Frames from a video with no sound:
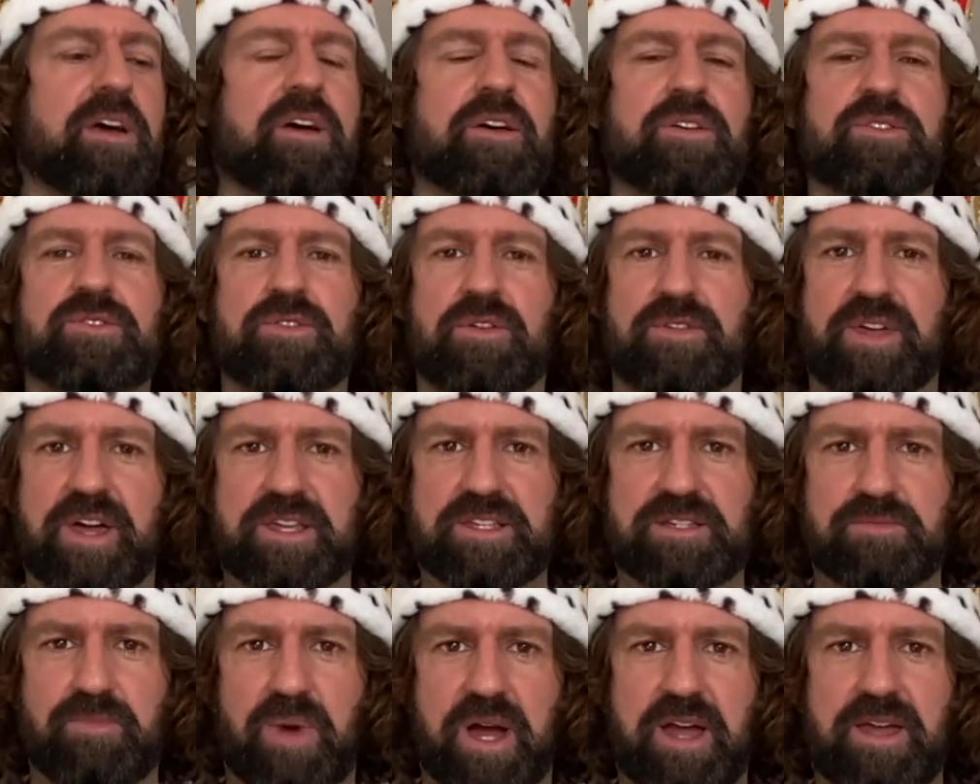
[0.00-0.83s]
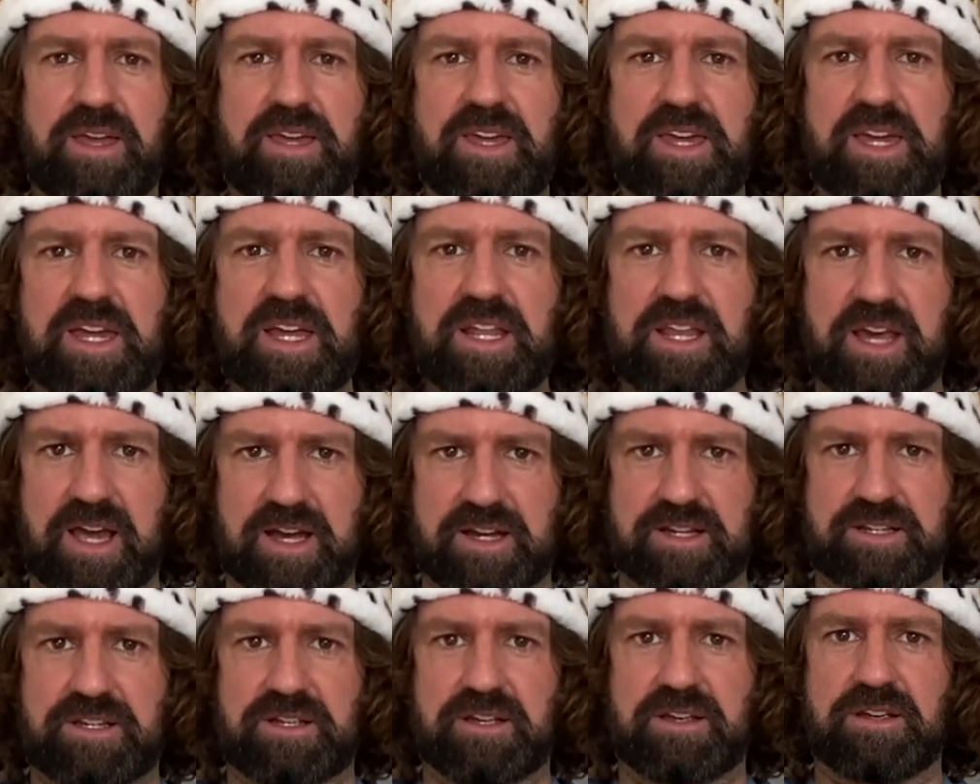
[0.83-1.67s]
So that's my
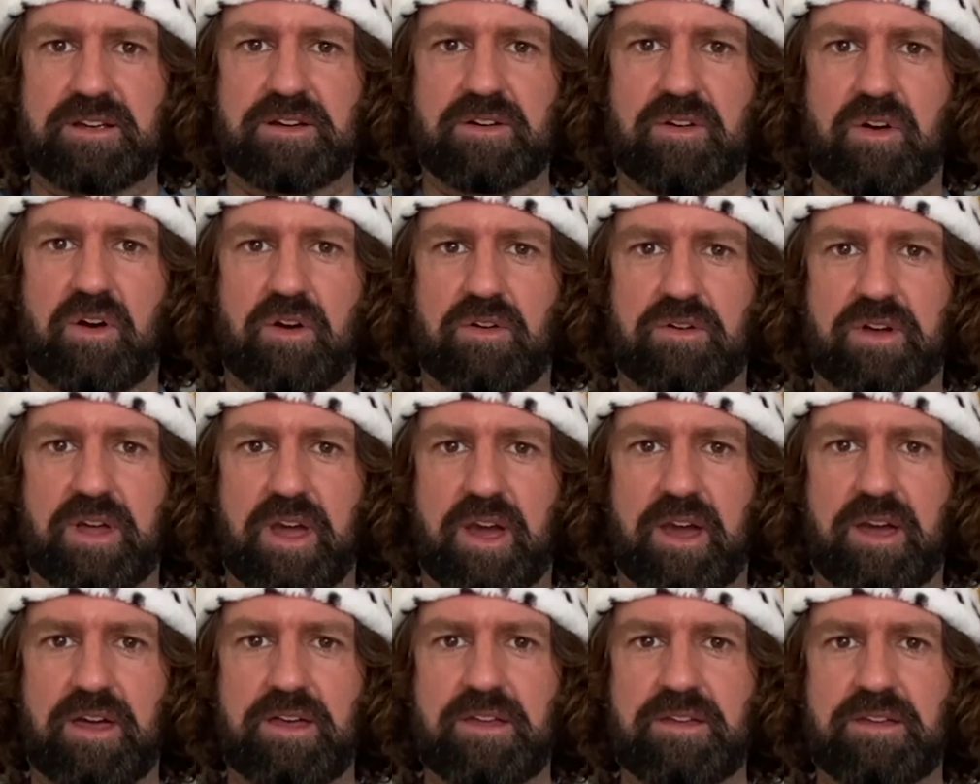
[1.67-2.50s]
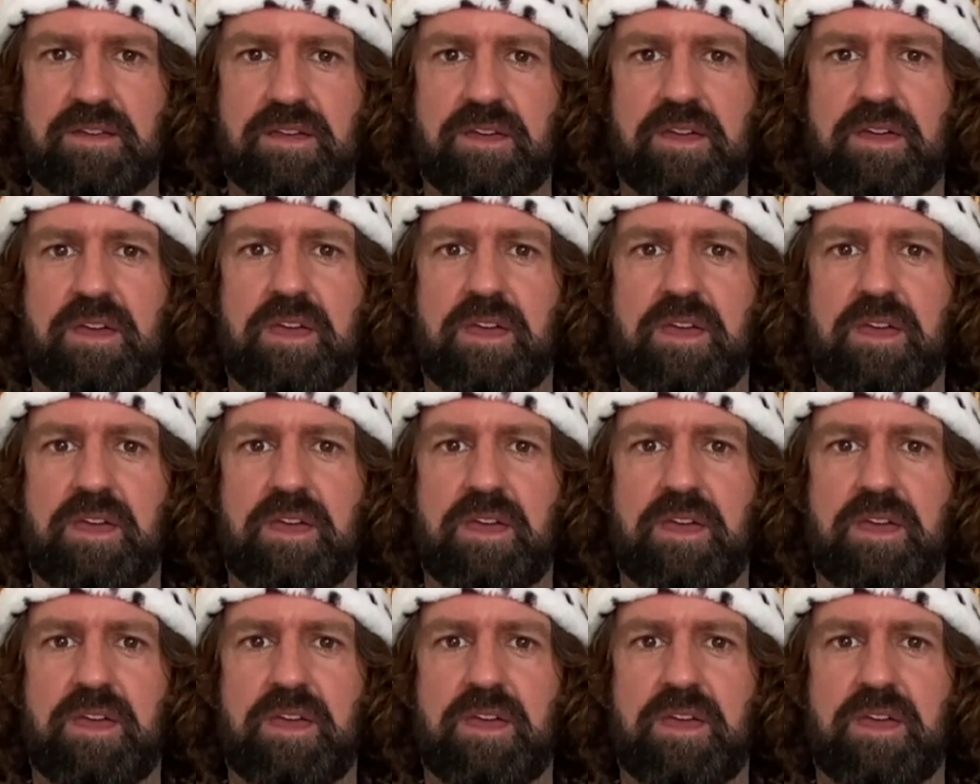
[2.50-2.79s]
edict, okay?